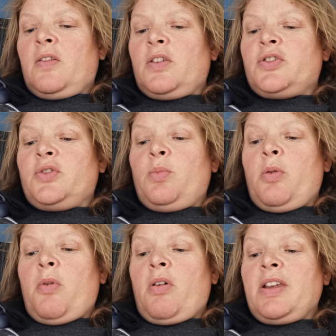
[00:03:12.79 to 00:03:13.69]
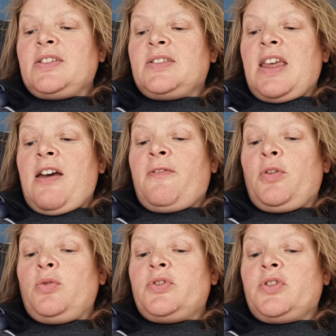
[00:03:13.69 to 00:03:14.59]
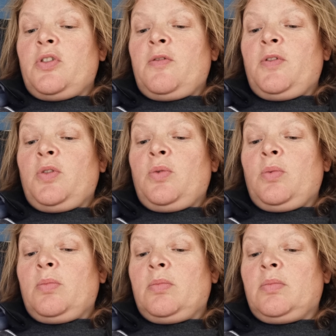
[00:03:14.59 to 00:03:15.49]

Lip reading: The supermarket staff who serve you